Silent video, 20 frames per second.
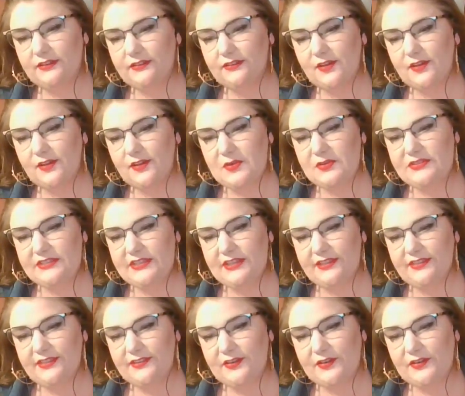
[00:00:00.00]
Almost
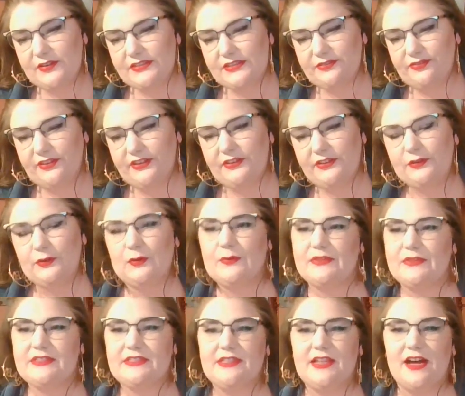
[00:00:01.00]
didn't though, because the front
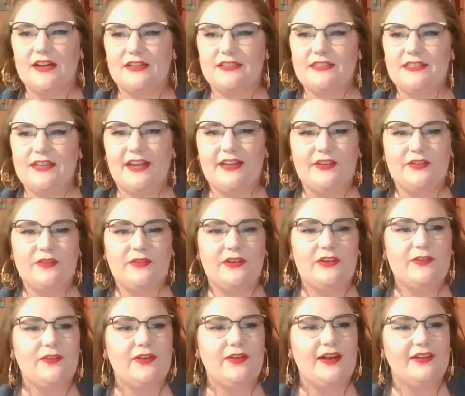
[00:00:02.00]
door was locked and I had to
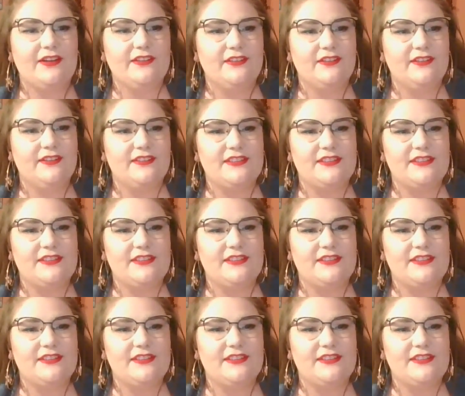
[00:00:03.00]
run around.